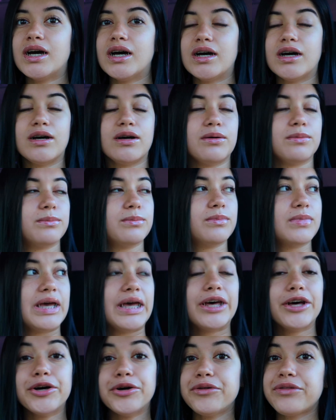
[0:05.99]

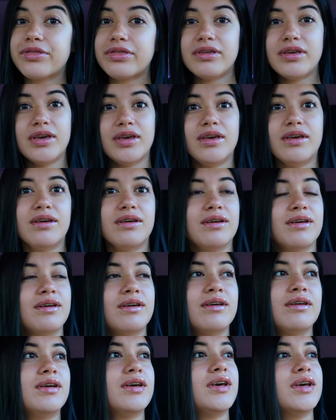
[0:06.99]
healthy,
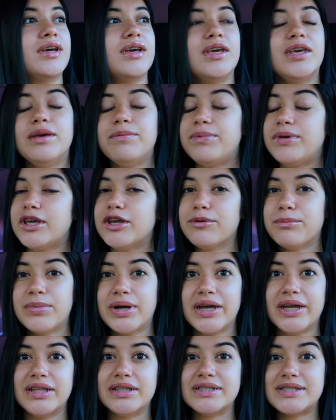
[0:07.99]
keeping your
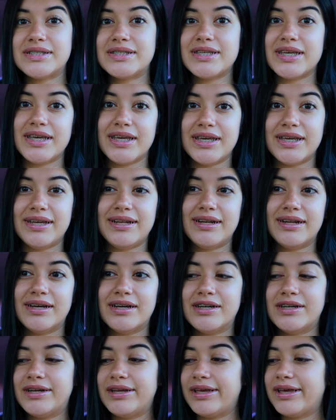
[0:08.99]
mind
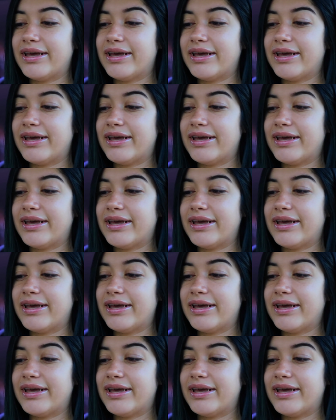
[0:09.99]
sane,